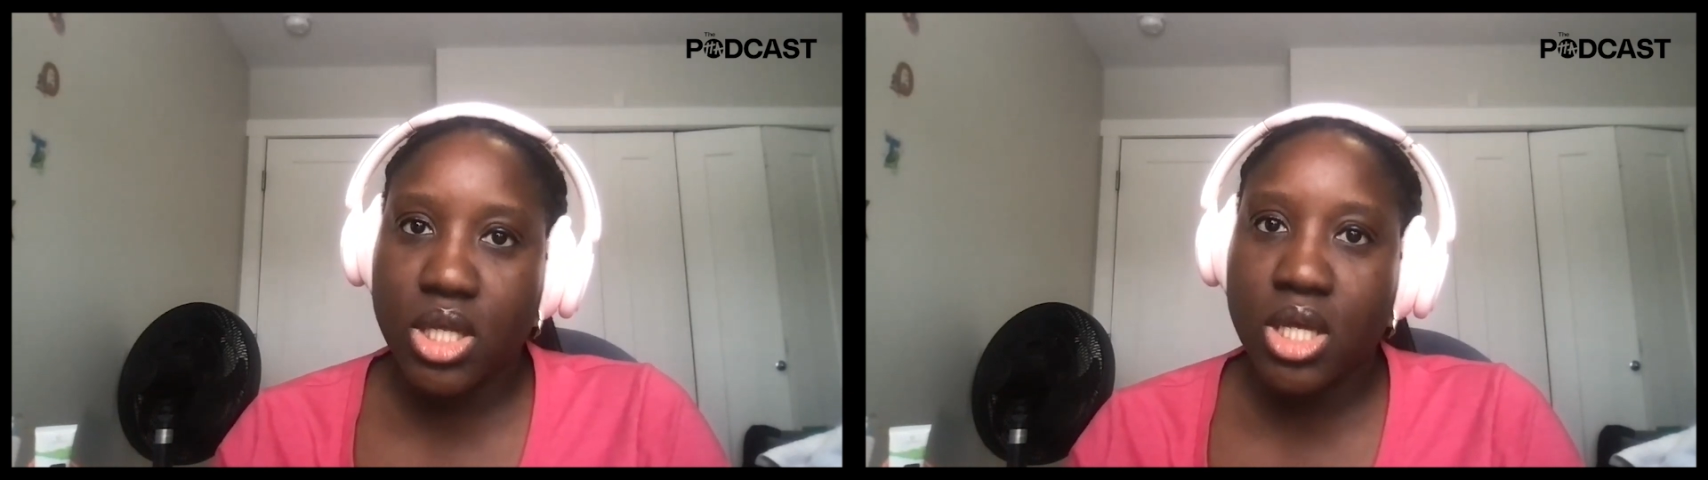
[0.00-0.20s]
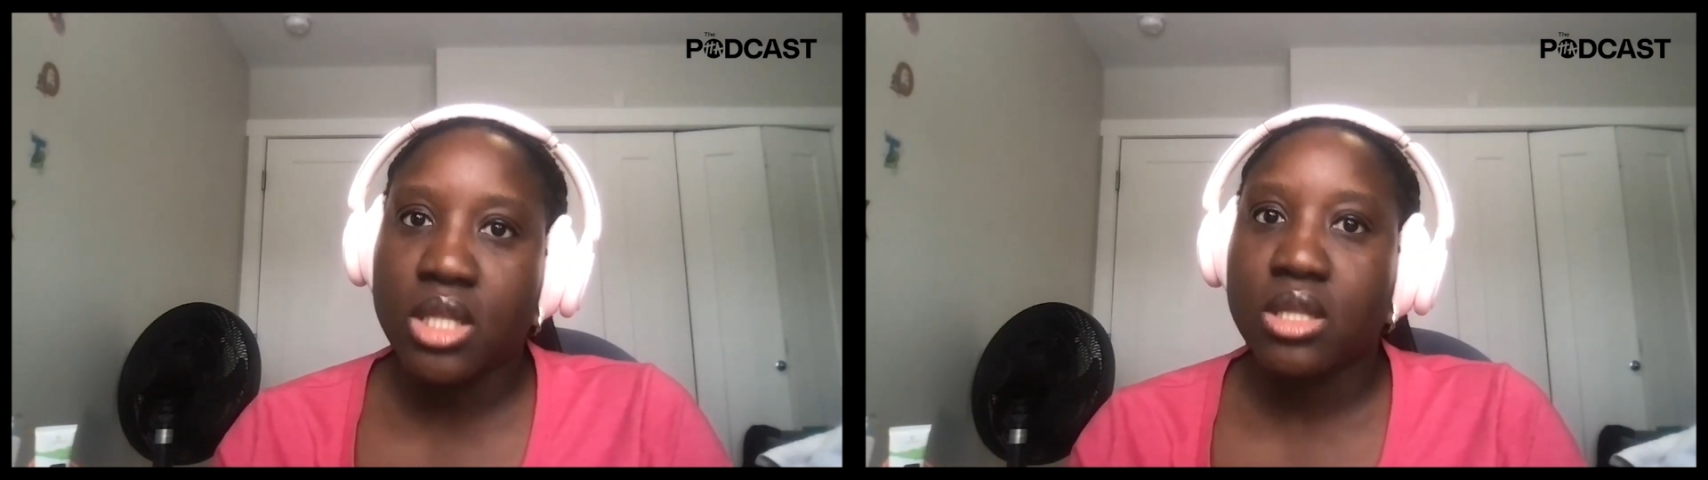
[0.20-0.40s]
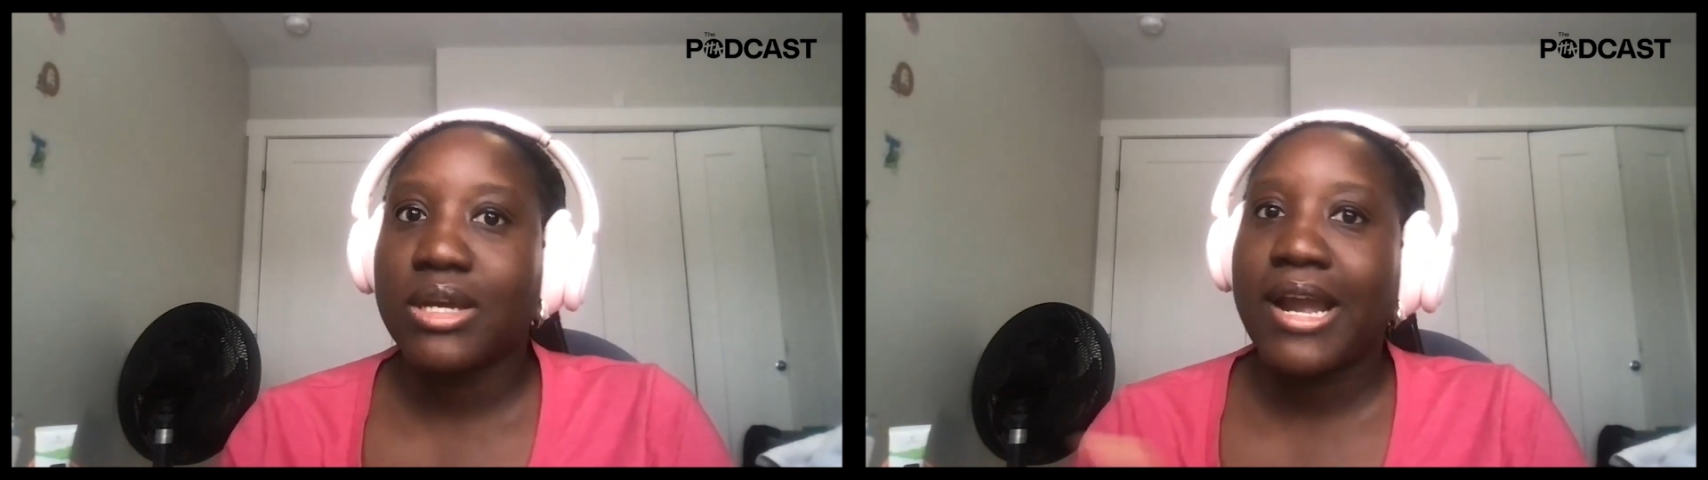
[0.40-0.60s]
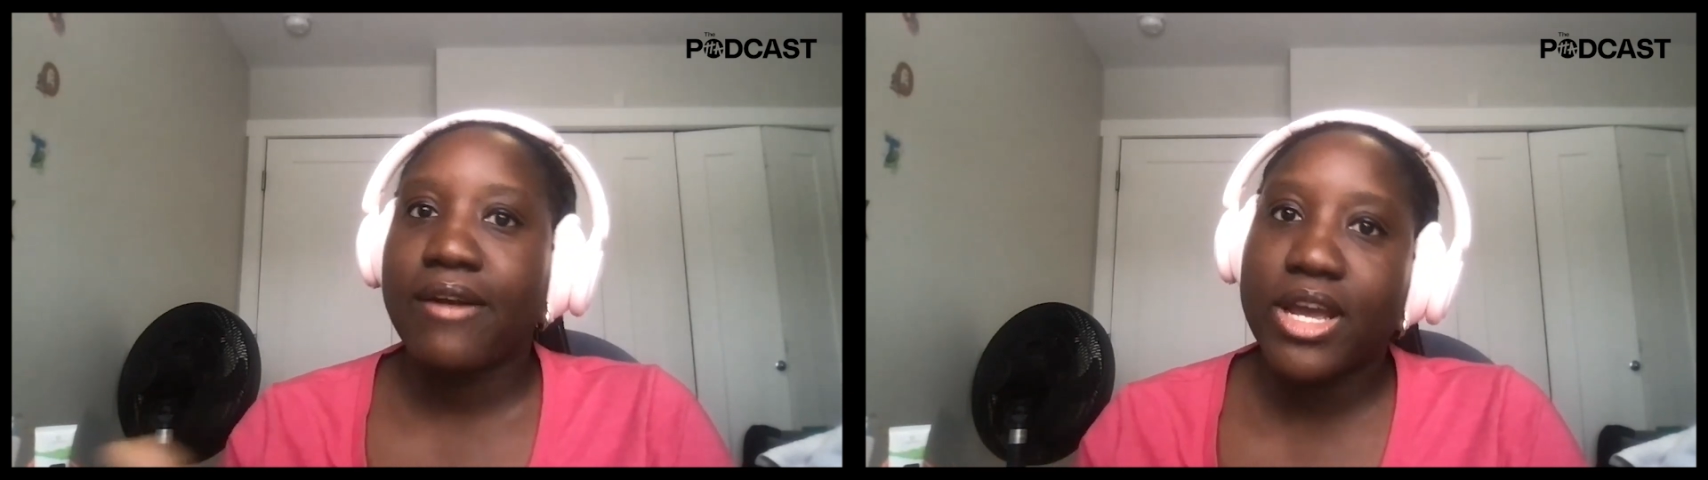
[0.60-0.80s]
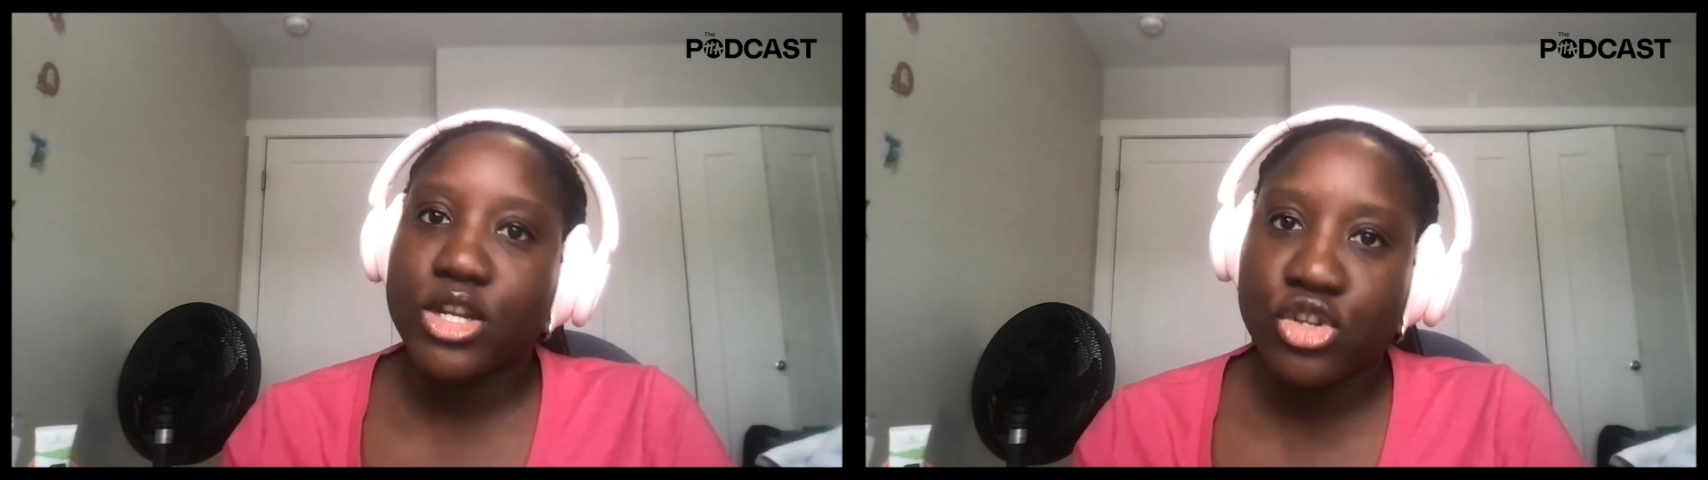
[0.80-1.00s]
in the
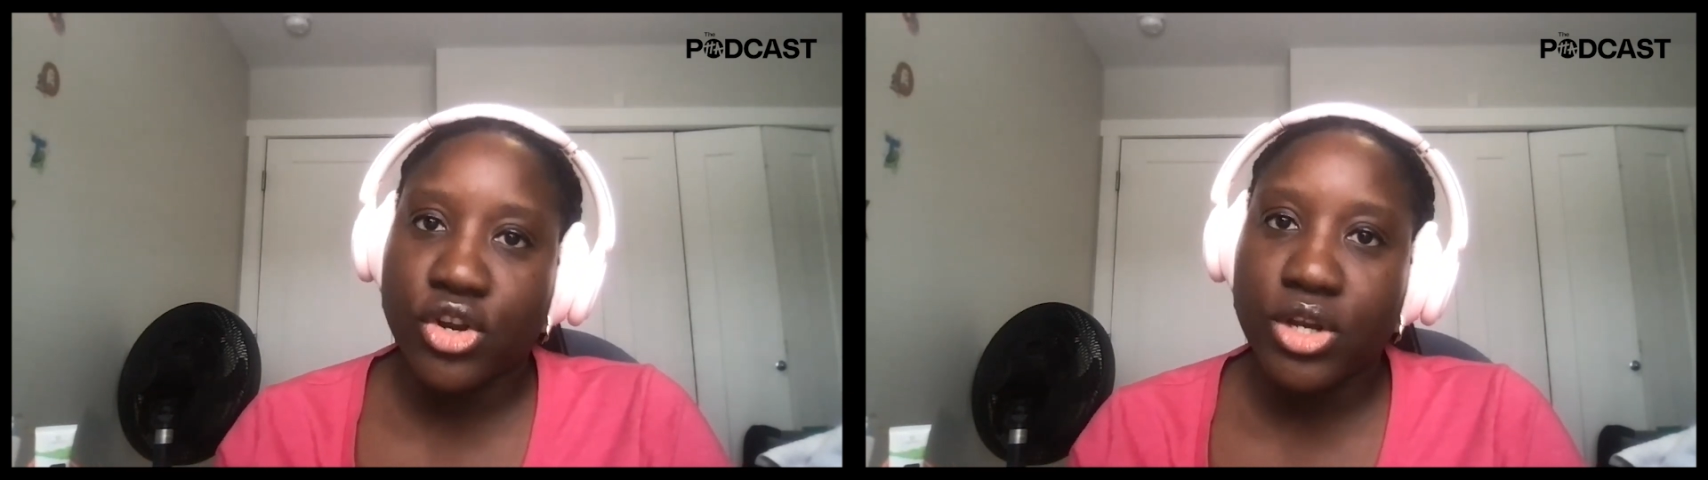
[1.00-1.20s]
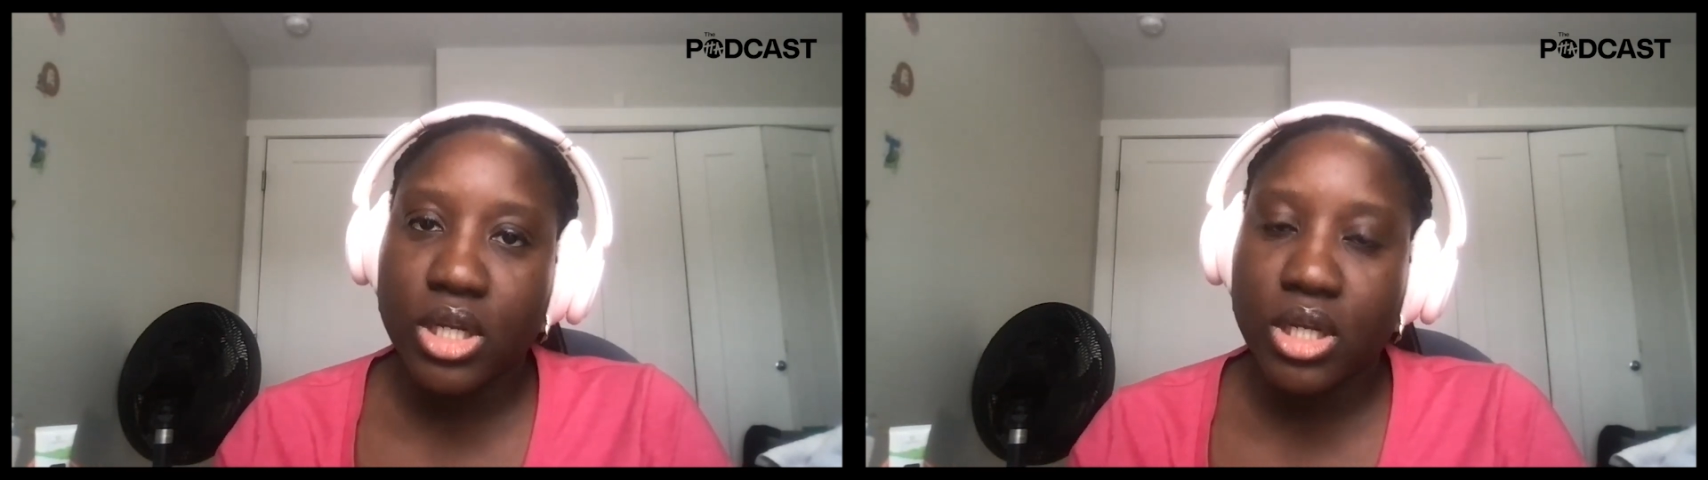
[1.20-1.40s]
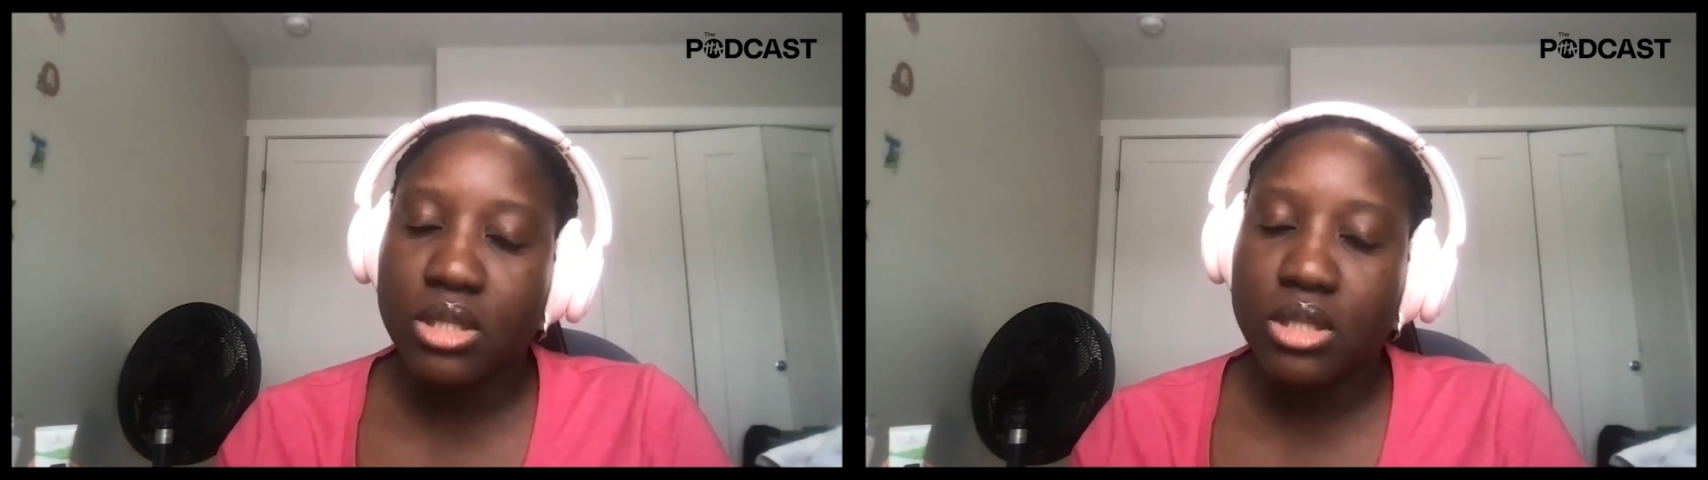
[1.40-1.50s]
career journey,